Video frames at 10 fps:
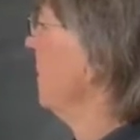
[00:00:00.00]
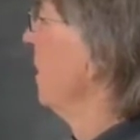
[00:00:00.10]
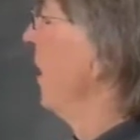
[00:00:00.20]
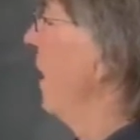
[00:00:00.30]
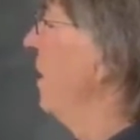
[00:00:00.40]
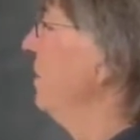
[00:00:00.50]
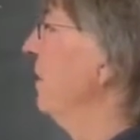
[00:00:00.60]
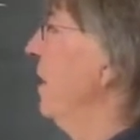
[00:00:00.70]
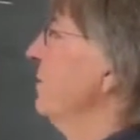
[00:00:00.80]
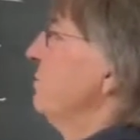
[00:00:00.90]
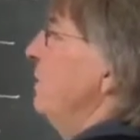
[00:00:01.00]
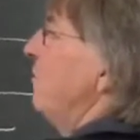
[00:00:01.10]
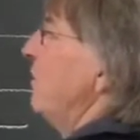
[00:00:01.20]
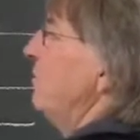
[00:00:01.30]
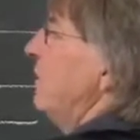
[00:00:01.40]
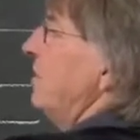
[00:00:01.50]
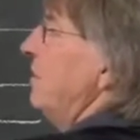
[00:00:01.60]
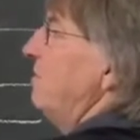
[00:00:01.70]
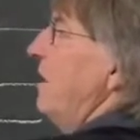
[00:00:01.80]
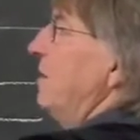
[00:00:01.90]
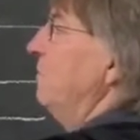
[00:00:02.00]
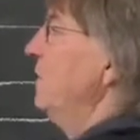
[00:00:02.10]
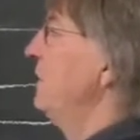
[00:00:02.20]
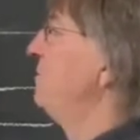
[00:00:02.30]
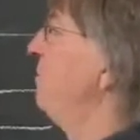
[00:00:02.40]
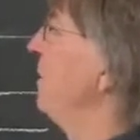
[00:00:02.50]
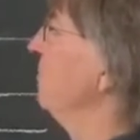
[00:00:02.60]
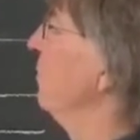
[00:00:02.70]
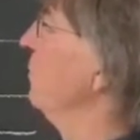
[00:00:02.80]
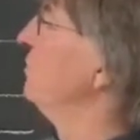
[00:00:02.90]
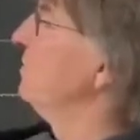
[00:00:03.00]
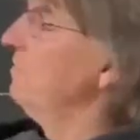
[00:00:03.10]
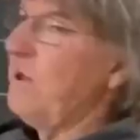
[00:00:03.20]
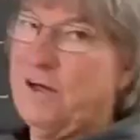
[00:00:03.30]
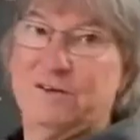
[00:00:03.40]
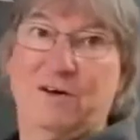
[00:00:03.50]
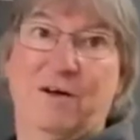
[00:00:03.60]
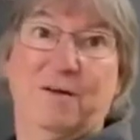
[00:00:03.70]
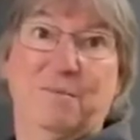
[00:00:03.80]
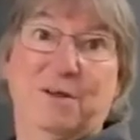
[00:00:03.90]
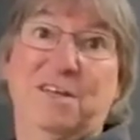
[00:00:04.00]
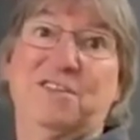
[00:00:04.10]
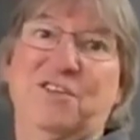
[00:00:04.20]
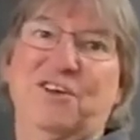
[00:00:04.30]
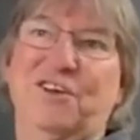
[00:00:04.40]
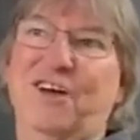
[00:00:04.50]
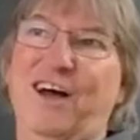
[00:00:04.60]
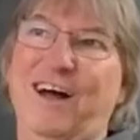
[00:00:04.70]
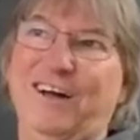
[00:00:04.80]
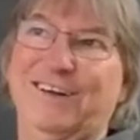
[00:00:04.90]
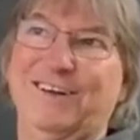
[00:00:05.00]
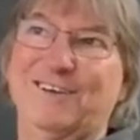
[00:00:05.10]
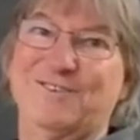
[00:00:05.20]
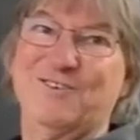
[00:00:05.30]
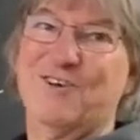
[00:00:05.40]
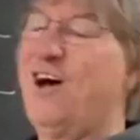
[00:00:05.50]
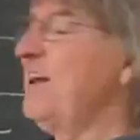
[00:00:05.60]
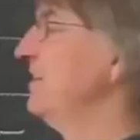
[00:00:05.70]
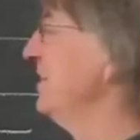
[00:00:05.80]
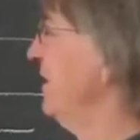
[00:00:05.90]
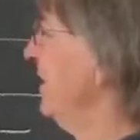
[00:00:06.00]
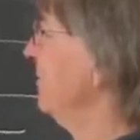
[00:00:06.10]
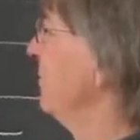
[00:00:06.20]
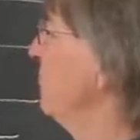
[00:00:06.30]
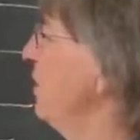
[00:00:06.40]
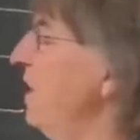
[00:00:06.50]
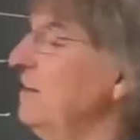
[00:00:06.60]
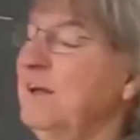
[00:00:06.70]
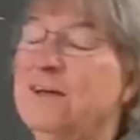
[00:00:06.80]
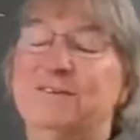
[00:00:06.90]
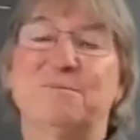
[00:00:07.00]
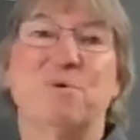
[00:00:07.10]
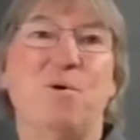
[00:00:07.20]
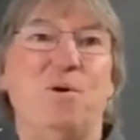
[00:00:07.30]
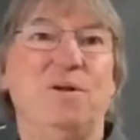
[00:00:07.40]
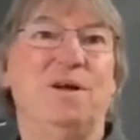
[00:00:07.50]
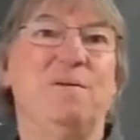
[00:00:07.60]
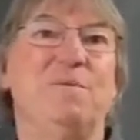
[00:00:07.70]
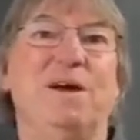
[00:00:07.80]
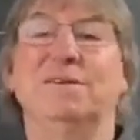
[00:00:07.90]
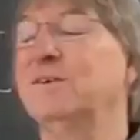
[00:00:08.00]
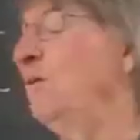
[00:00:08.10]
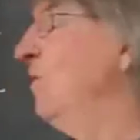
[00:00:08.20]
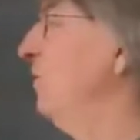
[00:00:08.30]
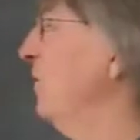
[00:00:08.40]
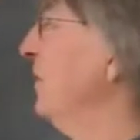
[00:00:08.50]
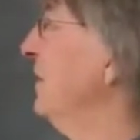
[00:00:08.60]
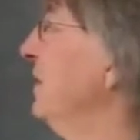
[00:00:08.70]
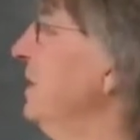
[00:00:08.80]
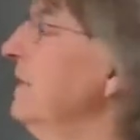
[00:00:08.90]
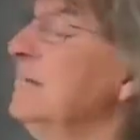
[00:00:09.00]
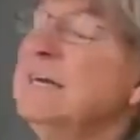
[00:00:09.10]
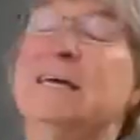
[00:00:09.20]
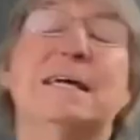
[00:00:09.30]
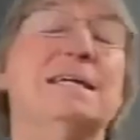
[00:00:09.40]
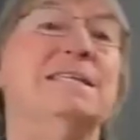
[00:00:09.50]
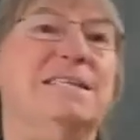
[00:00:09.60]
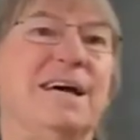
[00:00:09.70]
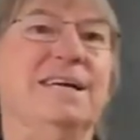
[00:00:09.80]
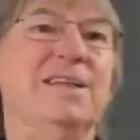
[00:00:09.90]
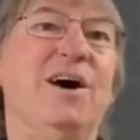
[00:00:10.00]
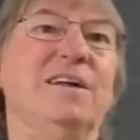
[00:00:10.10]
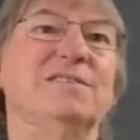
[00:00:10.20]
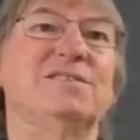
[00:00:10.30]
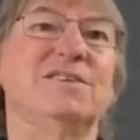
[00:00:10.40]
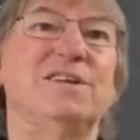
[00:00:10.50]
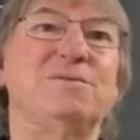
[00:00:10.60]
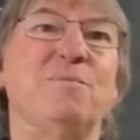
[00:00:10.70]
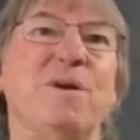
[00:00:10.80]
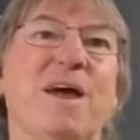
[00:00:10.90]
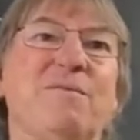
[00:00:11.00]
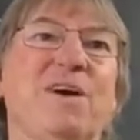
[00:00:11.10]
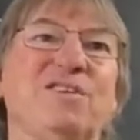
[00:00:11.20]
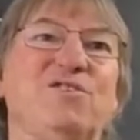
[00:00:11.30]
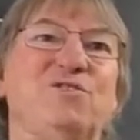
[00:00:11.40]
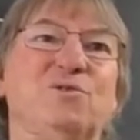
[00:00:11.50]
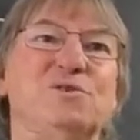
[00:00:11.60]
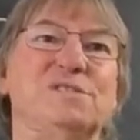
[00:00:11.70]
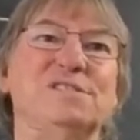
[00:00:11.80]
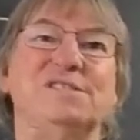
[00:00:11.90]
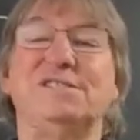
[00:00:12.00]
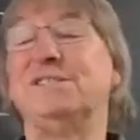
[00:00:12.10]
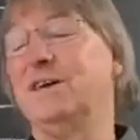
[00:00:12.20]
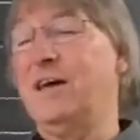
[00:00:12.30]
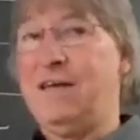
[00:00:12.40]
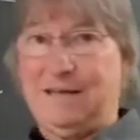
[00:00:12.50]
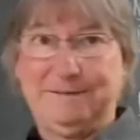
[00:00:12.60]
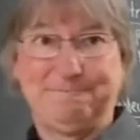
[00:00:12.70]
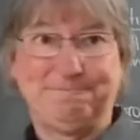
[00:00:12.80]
And as we're rotating around, we spend most of our time in the dark at night. So we get a small amount of daylight. So that's when we have our shortest day.